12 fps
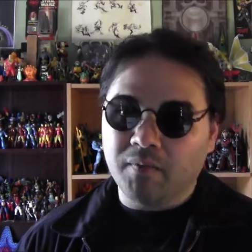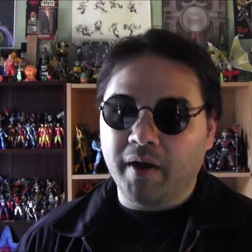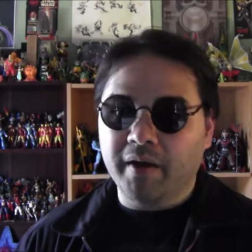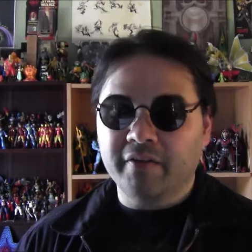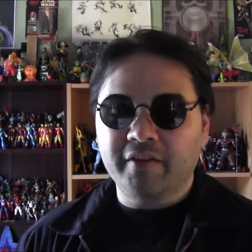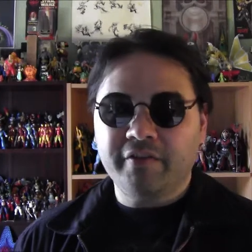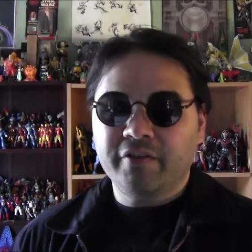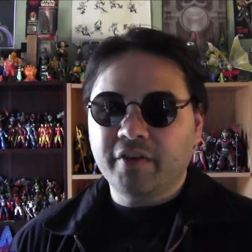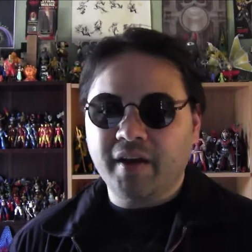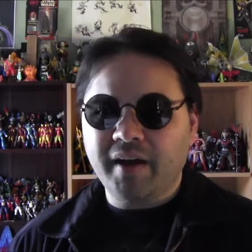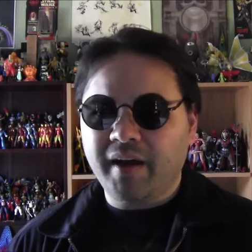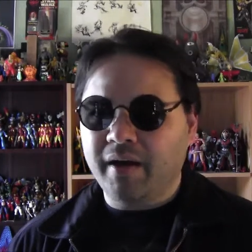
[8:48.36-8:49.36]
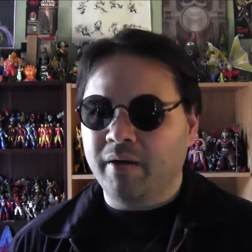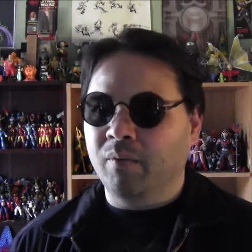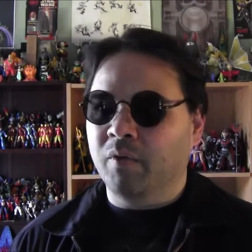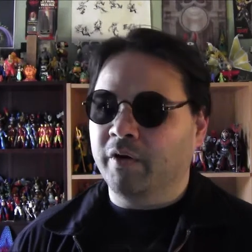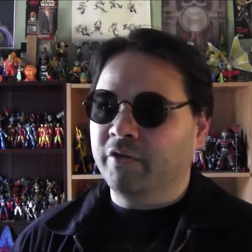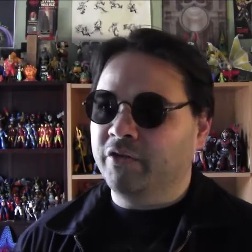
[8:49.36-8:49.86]
right? Because that's just kind of how it
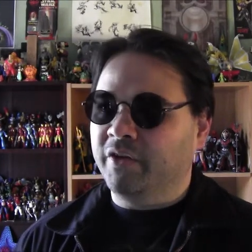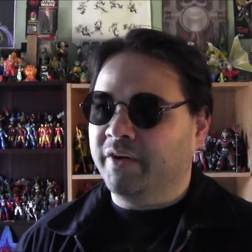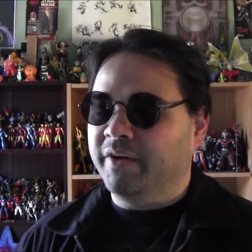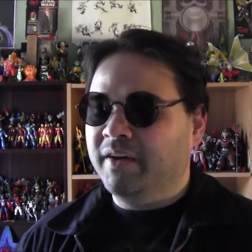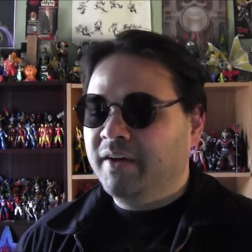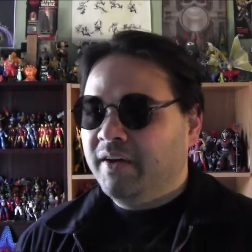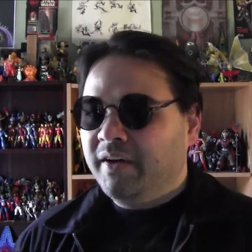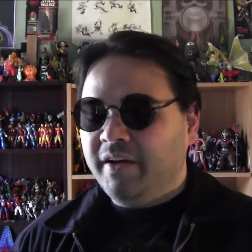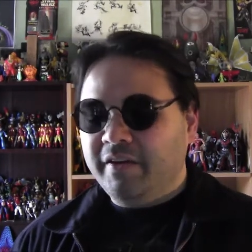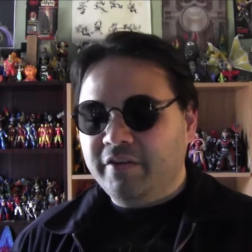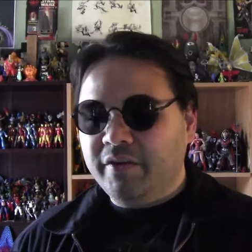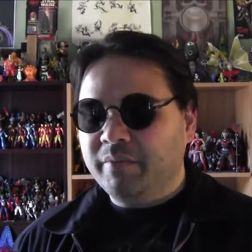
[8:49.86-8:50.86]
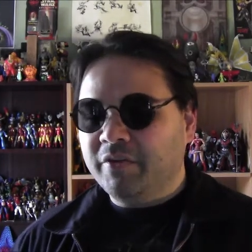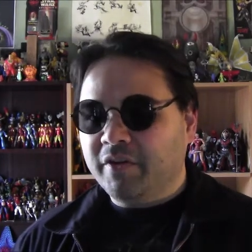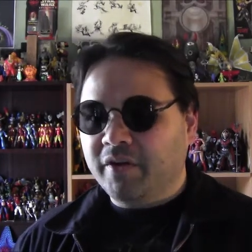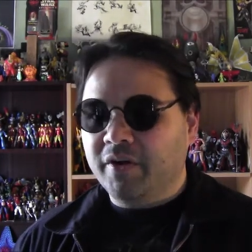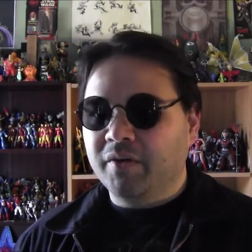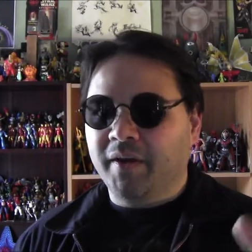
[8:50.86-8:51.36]
works, you know. And it seems to
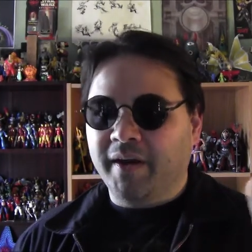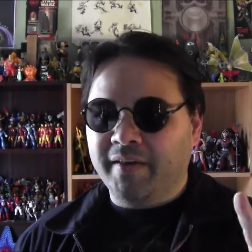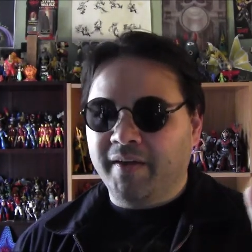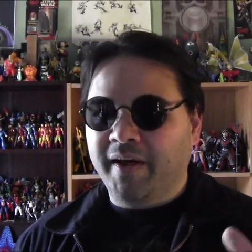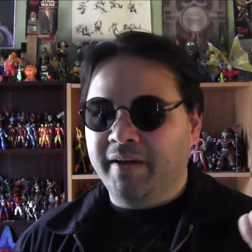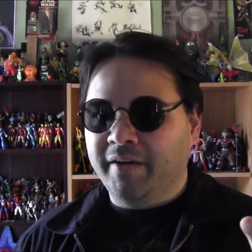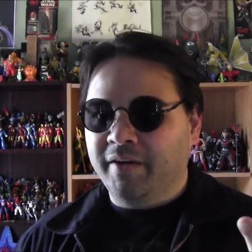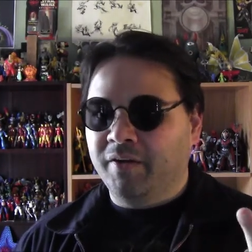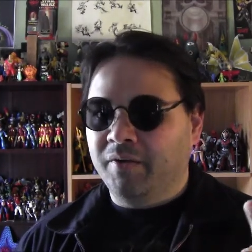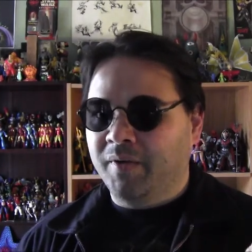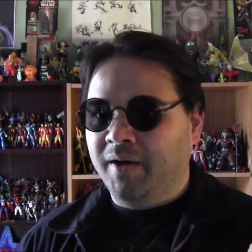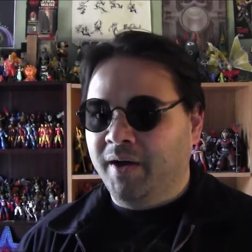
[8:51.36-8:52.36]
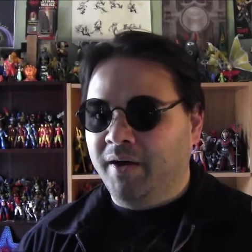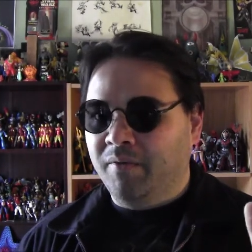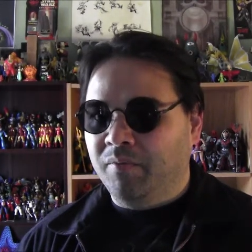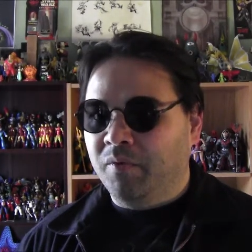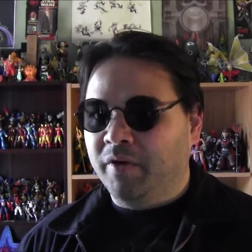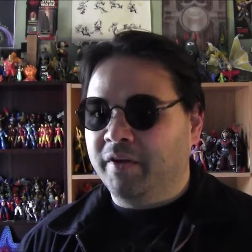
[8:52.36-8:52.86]
go like that, you know,
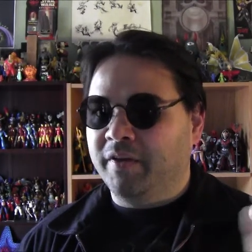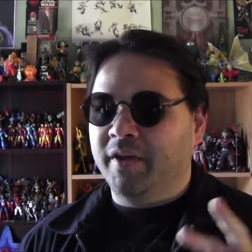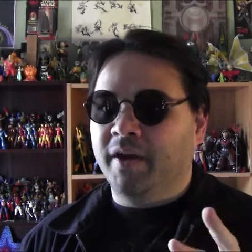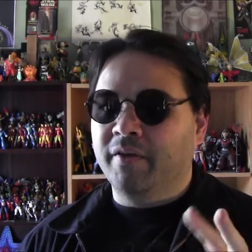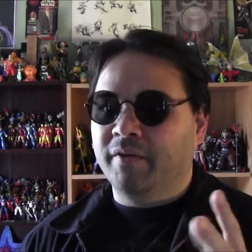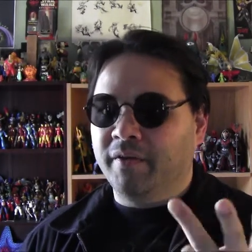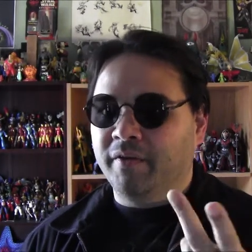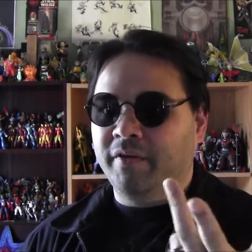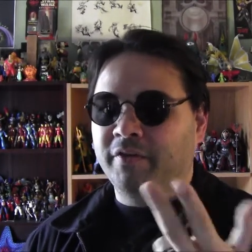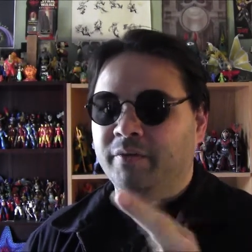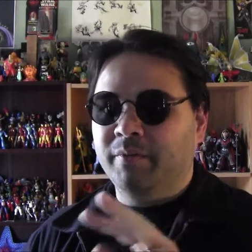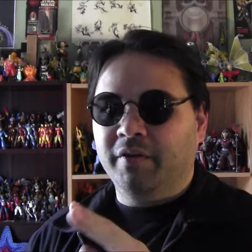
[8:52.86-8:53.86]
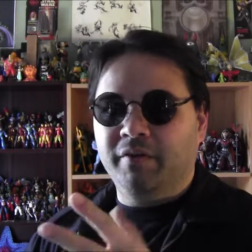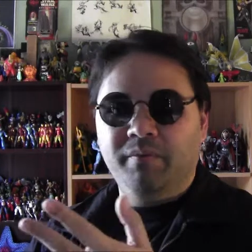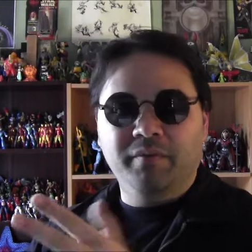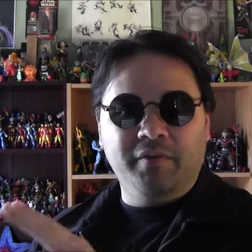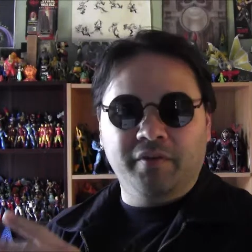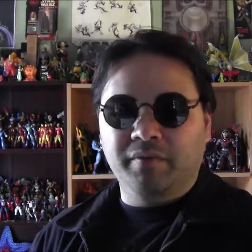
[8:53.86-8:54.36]
uh, one and the other. Though they seem
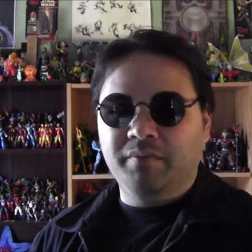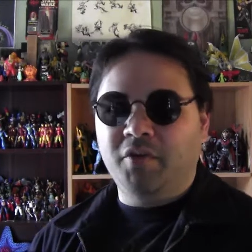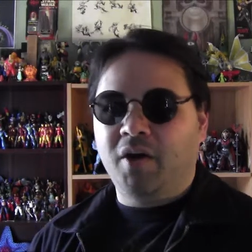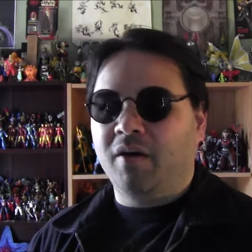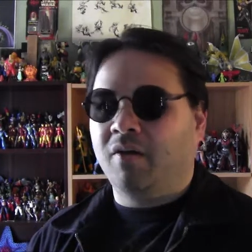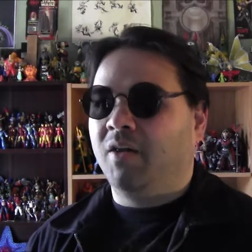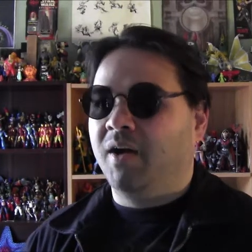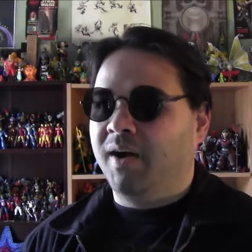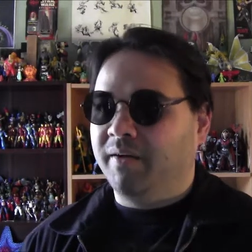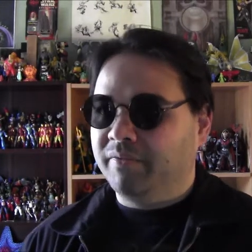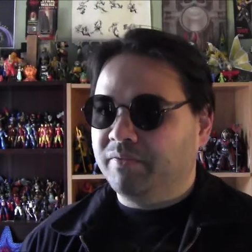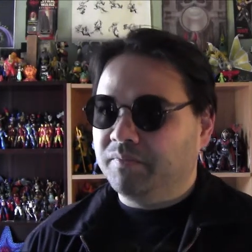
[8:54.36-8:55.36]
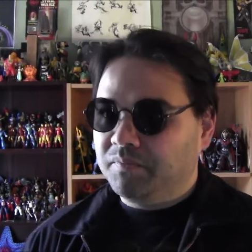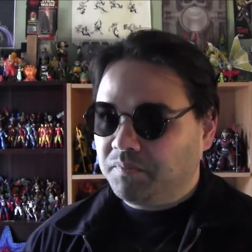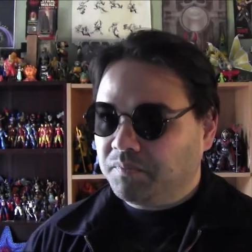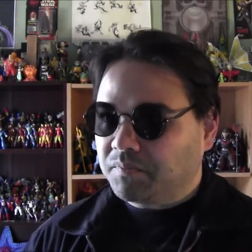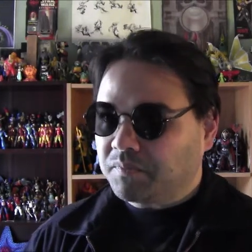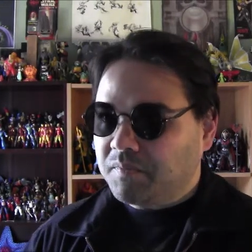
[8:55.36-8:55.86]
to, to toggle off
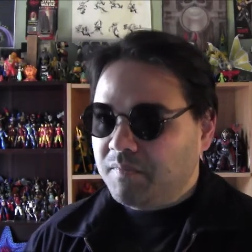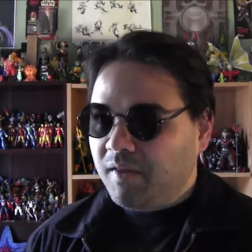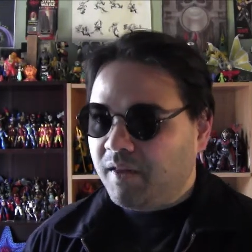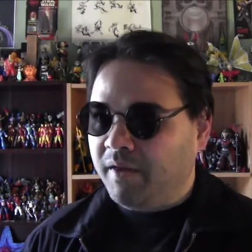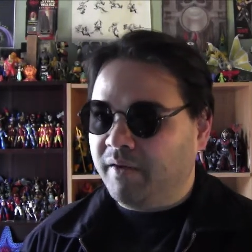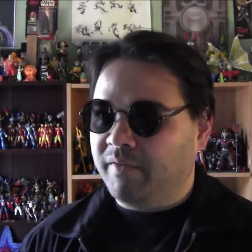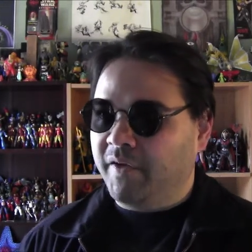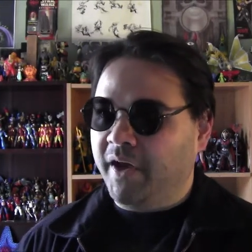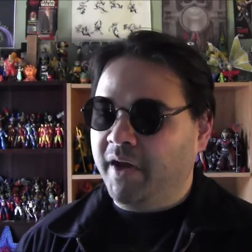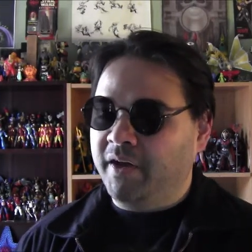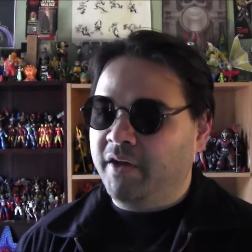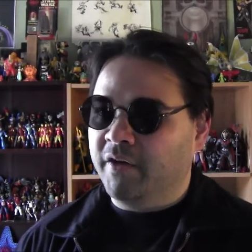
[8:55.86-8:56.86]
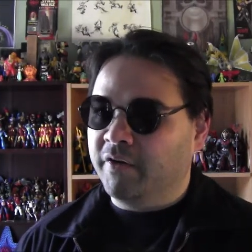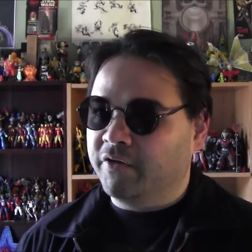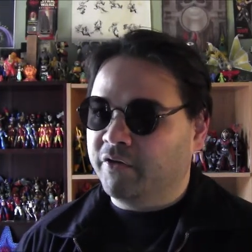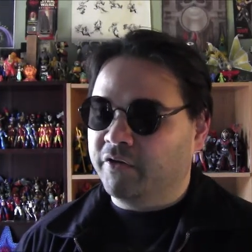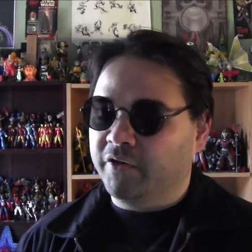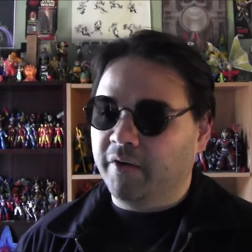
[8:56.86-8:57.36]
every eight
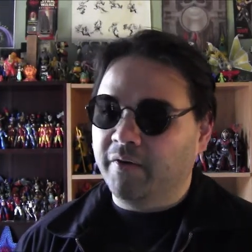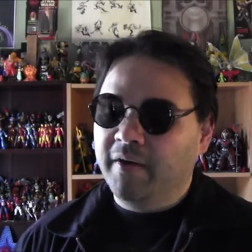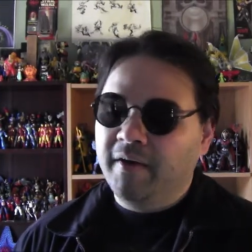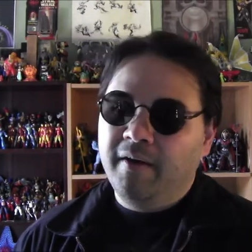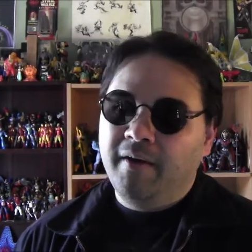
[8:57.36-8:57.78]
years or so.